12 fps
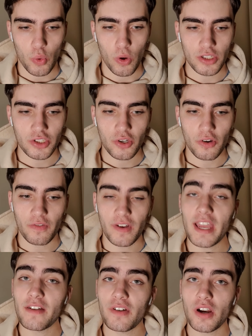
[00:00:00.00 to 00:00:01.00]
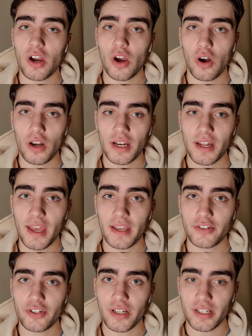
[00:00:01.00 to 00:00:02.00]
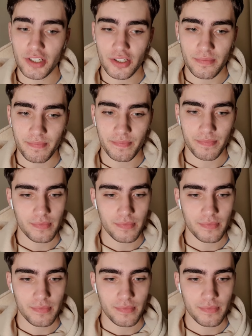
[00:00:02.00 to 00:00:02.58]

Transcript: What's your favourite holiday tradition?